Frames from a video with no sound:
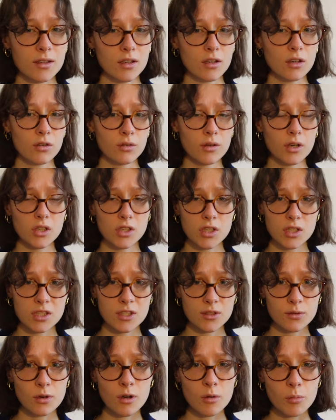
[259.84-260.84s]
that crunches
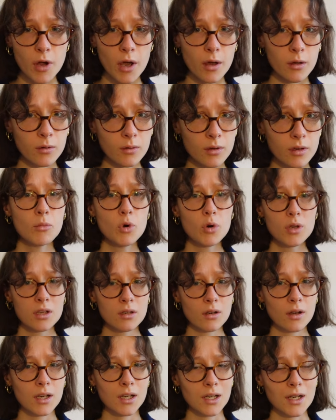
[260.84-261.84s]
through a bone, more than
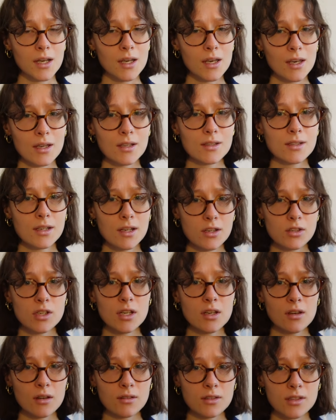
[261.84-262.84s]
likely it's
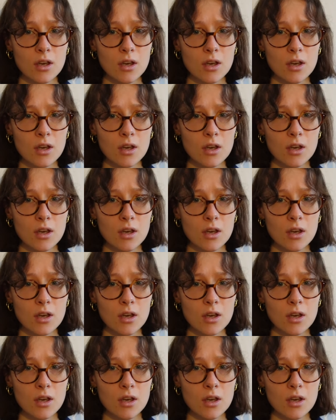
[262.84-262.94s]
literally going to